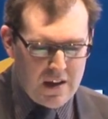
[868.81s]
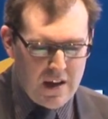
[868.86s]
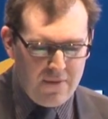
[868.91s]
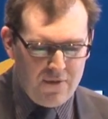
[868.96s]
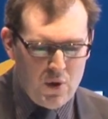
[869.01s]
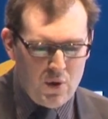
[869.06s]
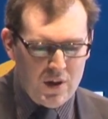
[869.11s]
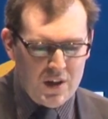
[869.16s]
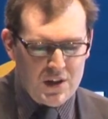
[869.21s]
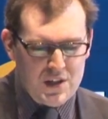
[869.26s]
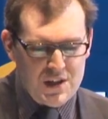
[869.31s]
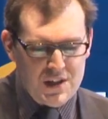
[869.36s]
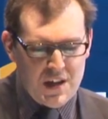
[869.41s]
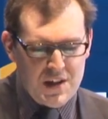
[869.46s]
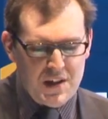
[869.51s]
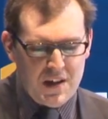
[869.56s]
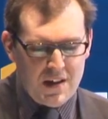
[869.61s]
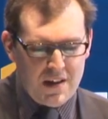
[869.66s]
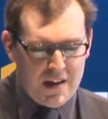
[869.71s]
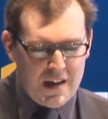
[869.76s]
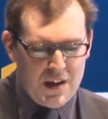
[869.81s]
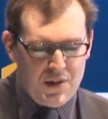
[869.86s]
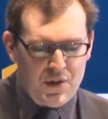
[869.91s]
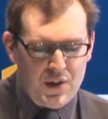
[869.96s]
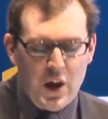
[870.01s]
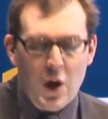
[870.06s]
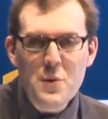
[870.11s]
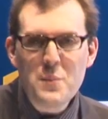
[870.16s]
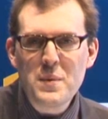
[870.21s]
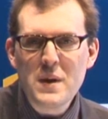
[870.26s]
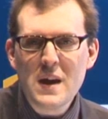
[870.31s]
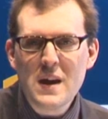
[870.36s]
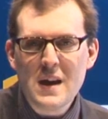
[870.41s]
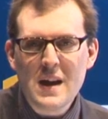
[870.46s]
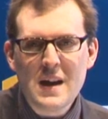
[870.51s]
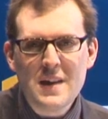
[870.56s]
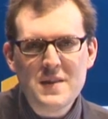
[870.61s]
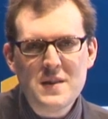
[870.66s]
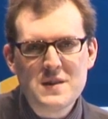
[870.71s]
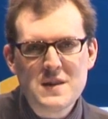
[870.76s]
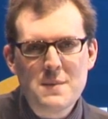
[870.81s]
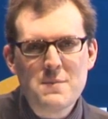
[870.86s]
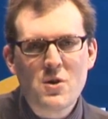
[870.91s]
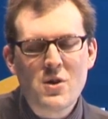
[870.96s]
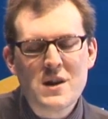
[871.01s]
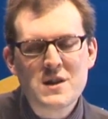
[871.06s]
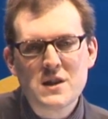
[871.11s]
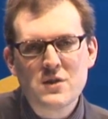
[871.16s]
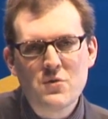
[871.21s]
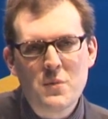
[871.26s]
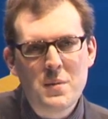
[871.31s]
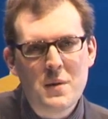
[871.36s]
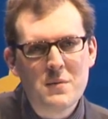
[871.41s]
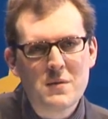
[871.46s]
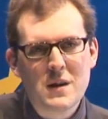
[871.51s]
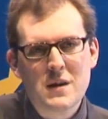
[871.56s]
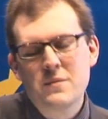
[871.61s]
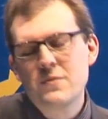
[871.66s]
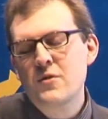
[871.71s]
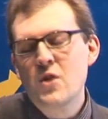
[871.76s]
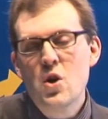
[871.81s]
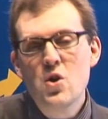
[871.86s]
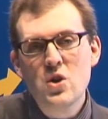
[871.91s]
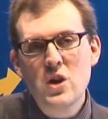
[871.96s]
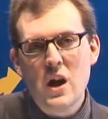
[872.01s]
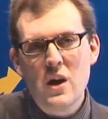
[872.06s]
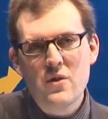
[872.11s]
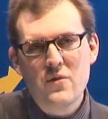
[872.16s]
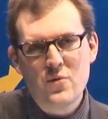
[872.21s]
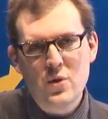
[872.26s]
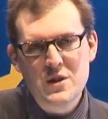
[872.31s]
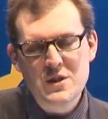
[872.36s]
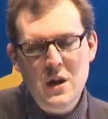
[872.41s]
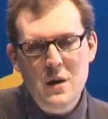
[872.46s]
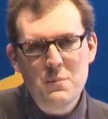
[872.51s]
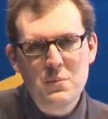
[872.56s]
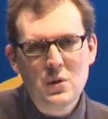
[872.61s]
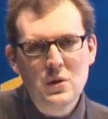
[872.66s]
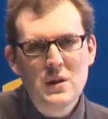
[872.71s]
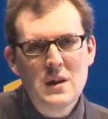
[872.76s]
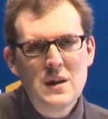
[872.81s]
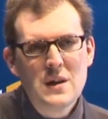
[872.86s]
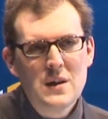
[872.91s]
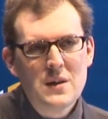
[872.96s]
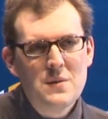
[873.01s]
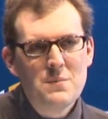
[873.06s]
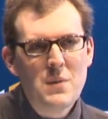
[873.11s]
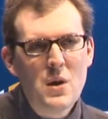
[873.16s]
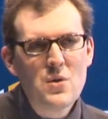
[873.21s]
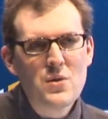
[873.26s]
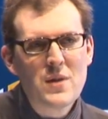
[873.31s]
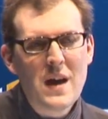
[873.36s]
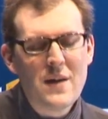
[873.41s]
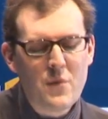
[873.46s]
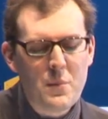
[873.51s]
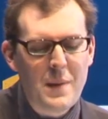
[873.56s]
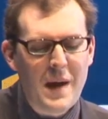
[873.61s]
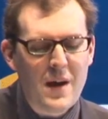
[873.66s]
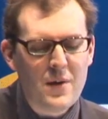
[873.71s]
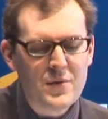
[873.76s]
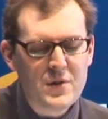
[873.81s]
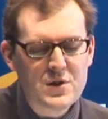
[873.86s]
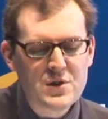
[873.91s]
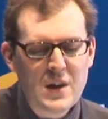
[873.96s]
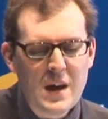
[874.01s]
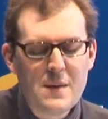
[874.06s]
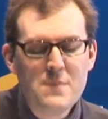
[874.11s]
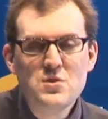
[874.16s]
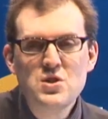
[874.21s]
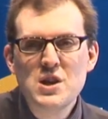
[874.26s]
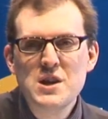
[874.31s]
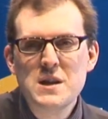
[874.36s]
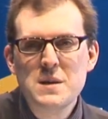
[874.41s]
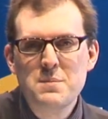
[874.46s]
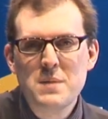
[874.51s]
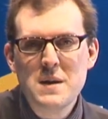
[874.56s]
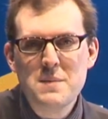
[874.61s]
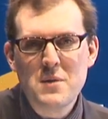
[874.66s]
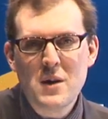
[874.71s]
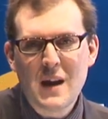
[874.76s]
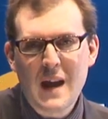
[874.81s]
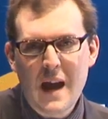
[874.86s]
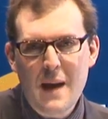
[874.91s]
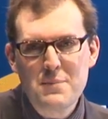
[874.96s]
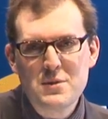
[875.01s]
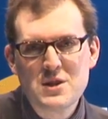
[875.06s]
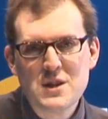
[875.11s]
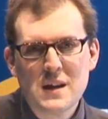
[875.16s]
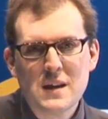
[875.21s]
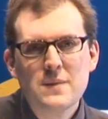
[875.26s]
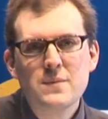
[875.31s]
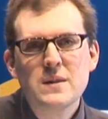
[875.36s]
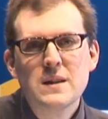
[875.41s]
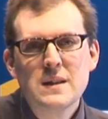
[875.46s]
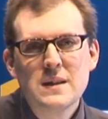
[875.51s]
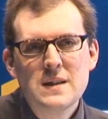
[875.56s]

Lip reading: If you consider Ethiopia and the Democratic Republic of Congo, for example, both have about the same GDP per capita.